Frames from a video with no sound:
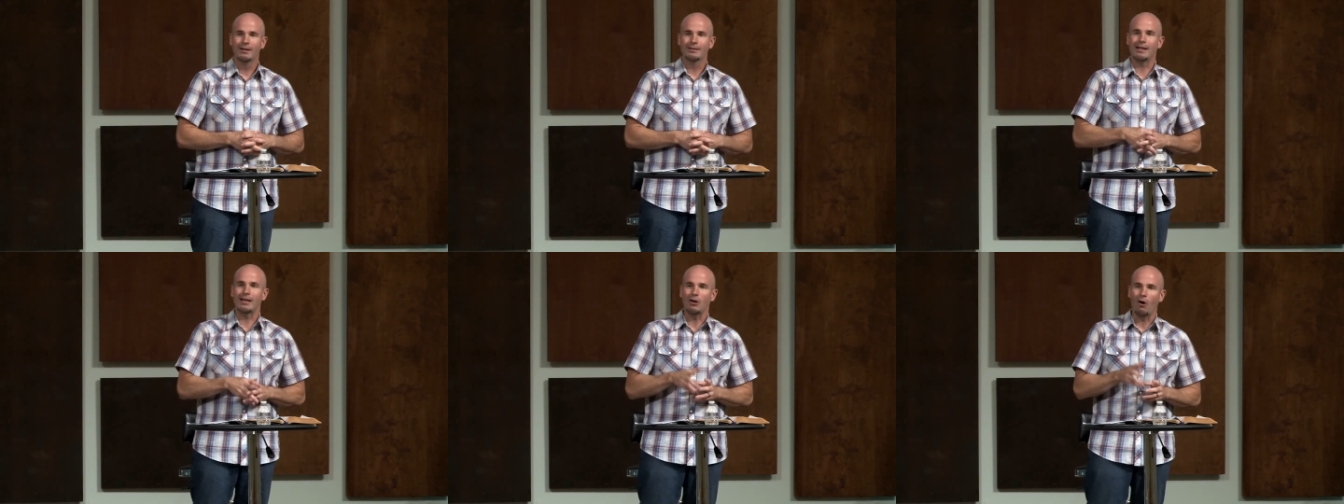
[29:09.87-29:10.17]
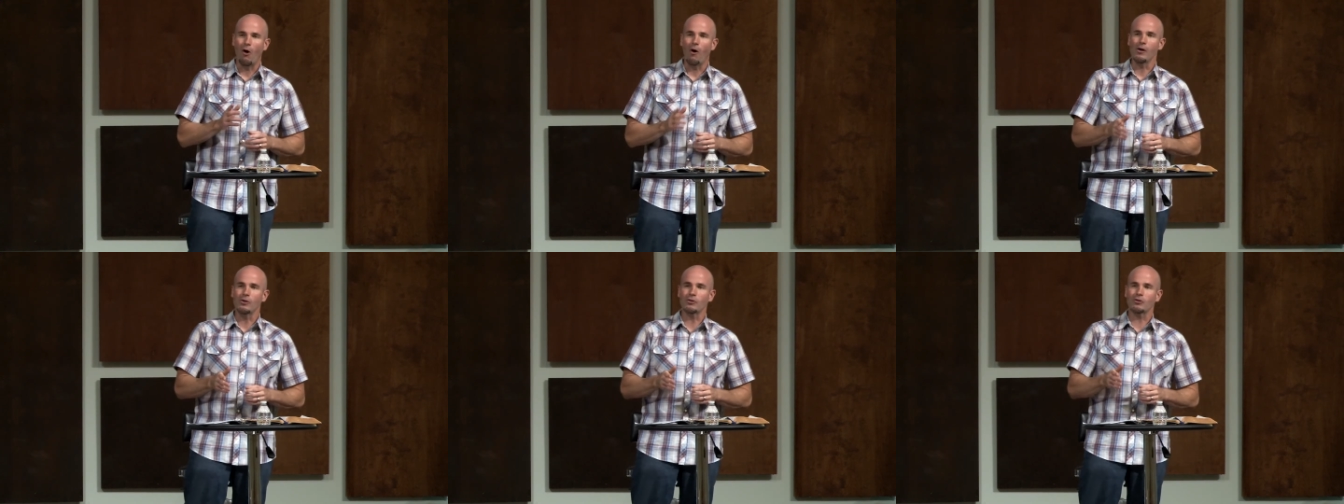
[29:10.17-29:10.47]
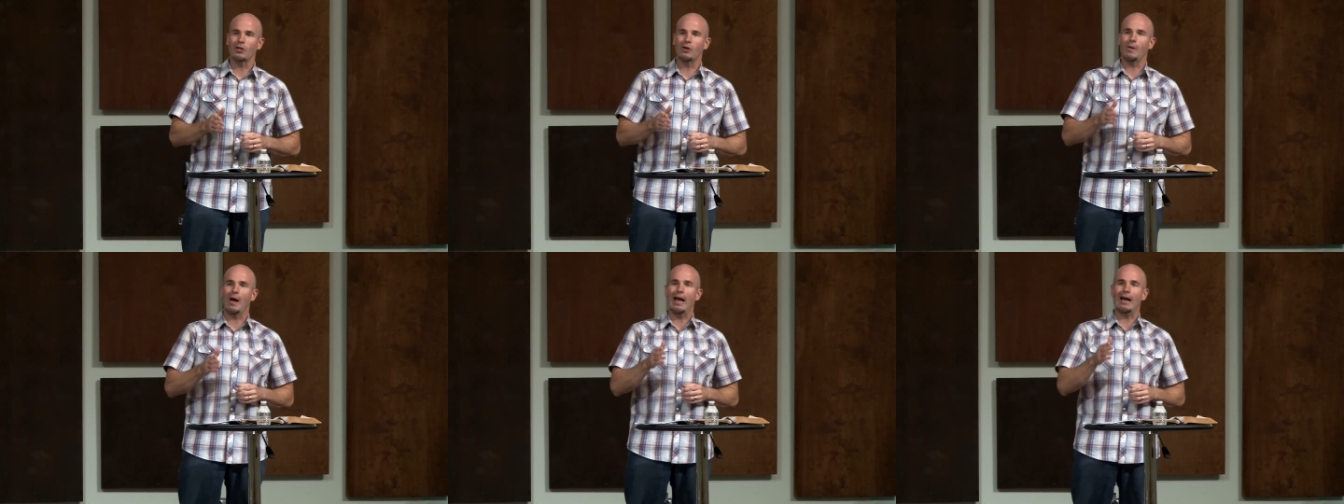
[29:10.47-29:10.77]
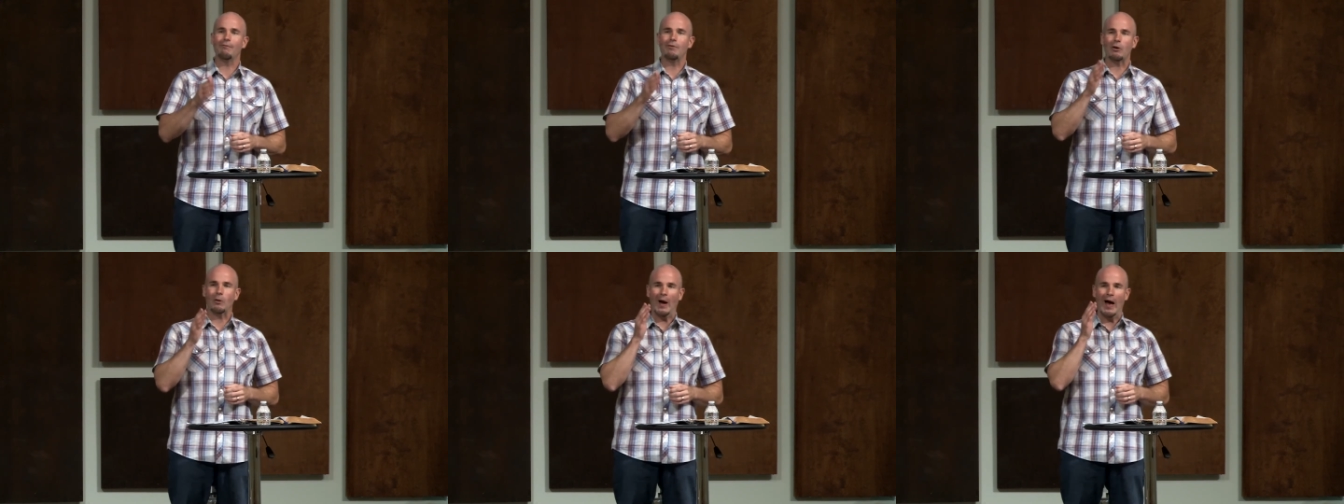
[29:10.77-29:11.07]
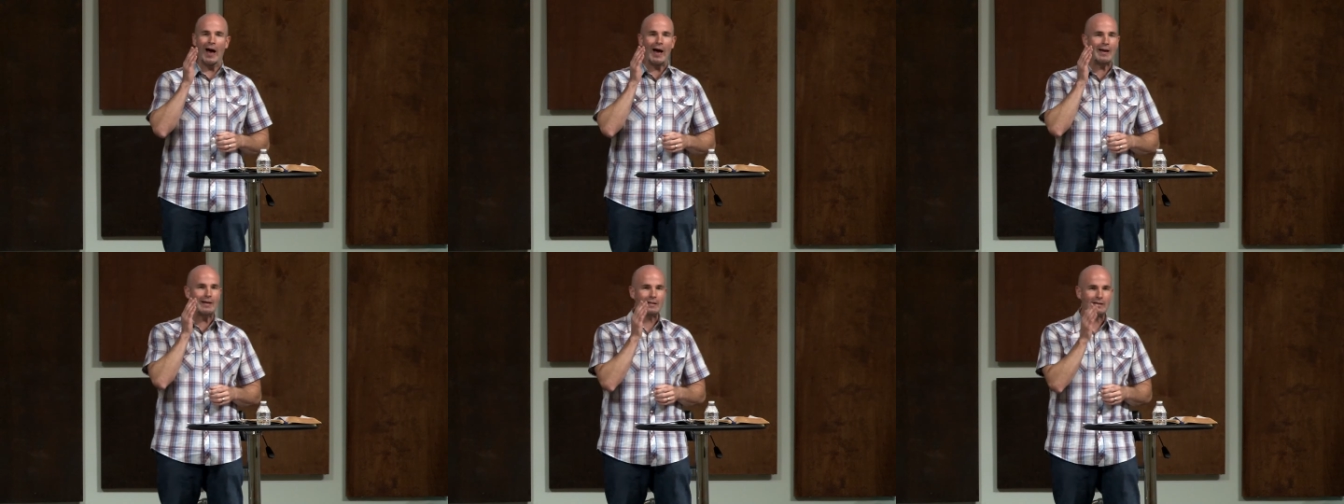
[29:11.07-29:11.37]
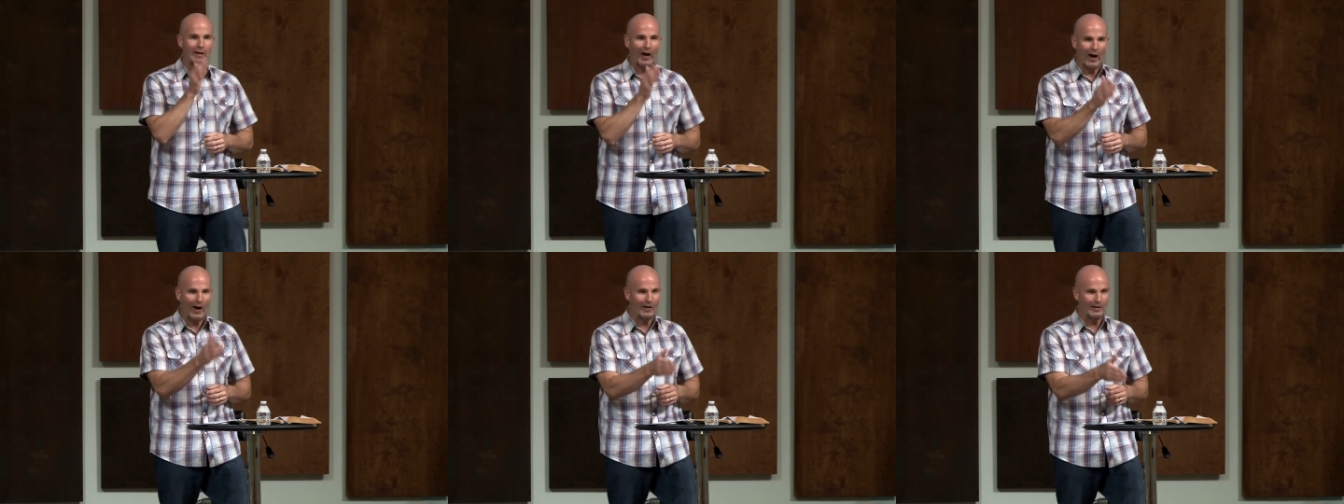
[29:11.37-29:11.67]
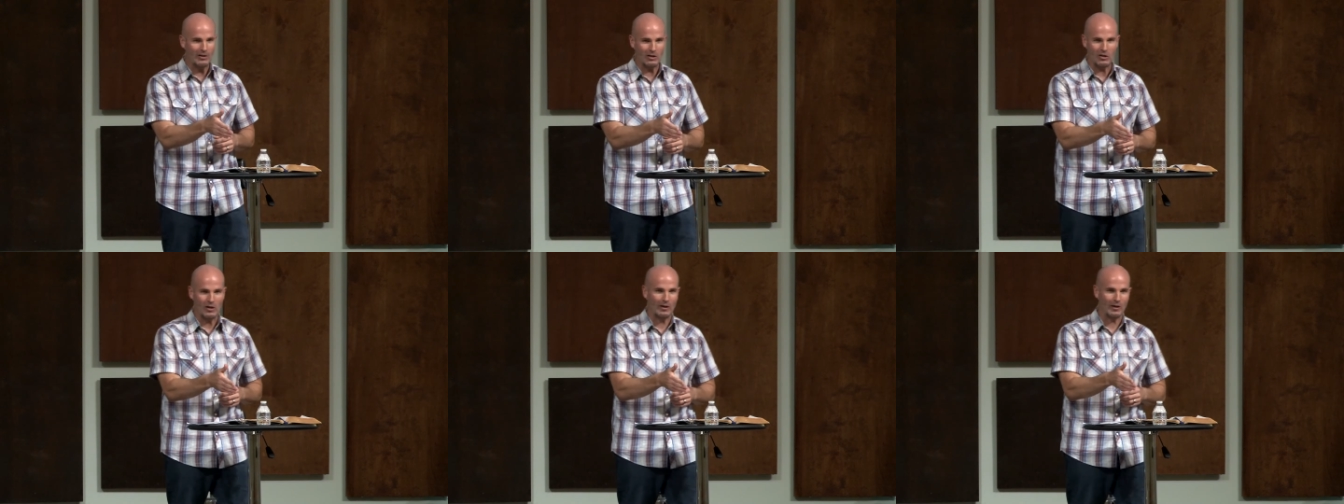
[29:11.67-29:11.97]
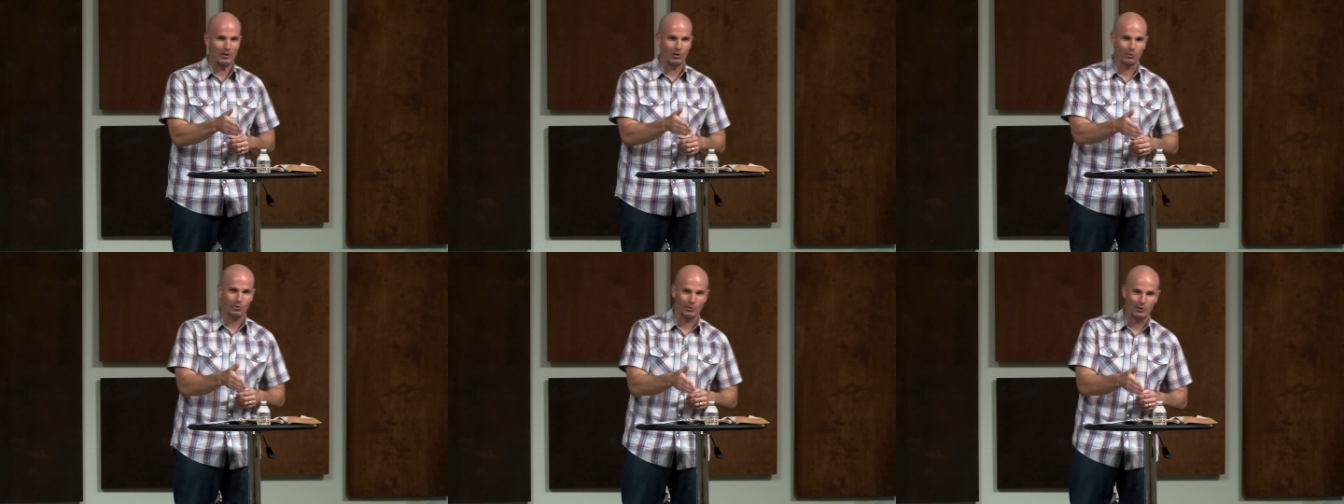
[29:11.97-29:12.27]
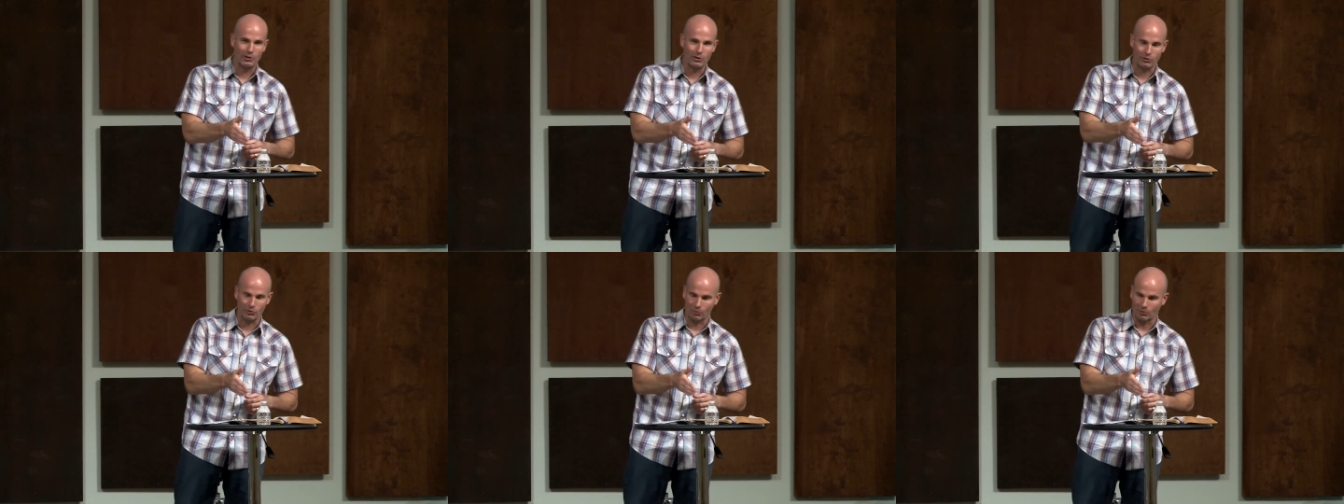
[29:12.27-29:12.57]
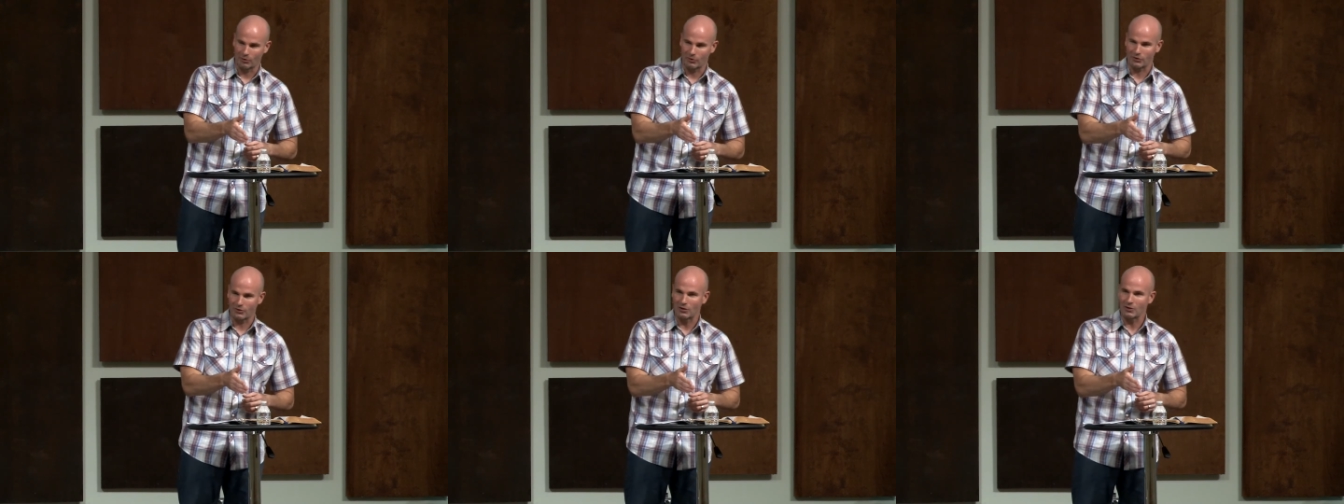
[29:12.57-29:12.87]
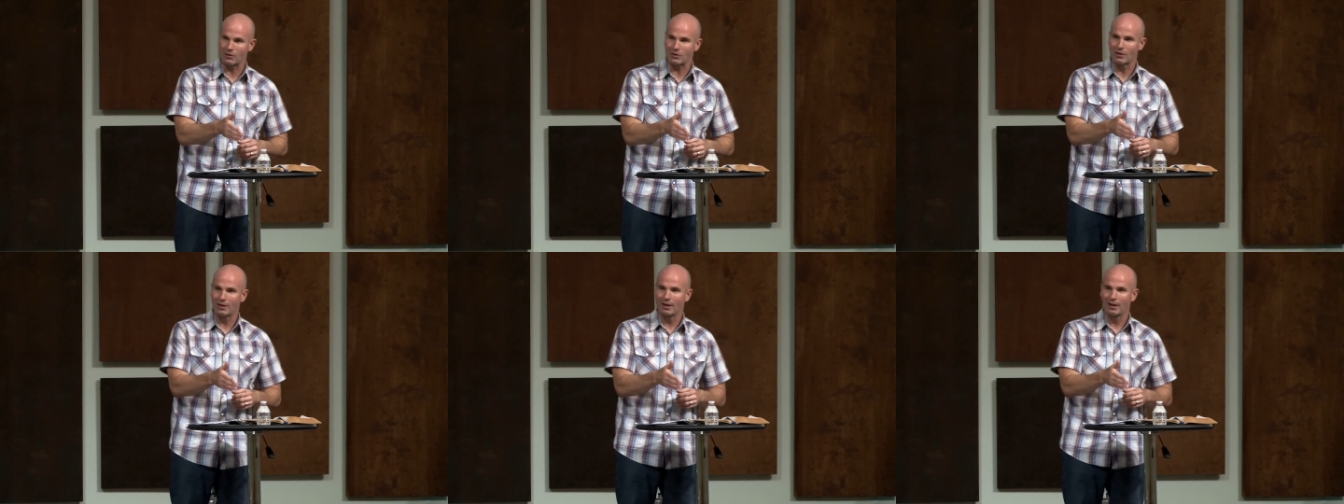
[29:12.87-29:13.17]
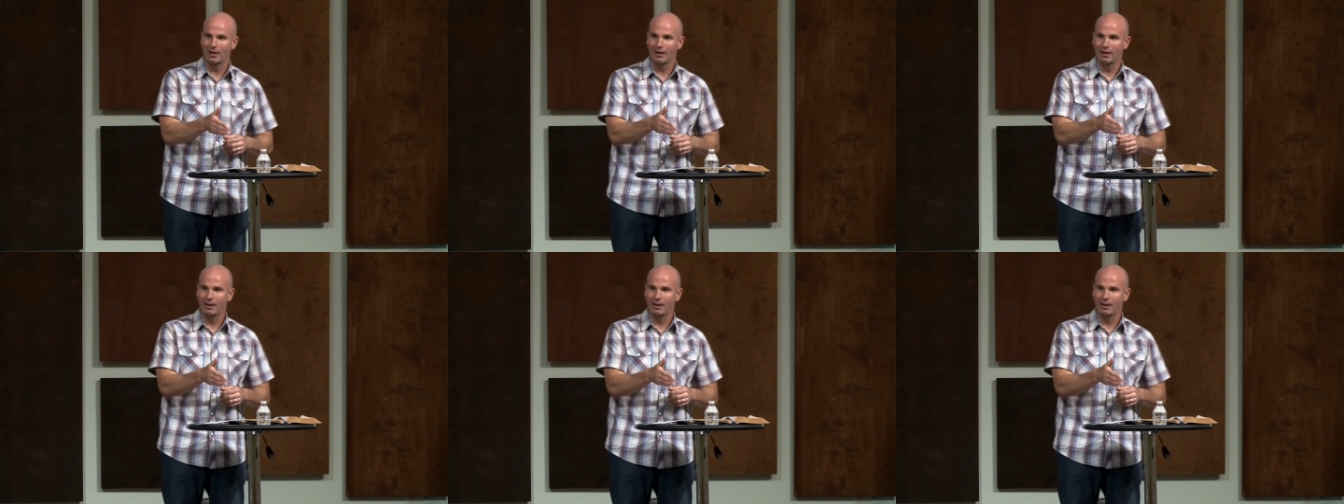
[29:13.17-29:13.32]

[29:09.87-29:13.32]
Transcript: they also have their eyes constantly on resources.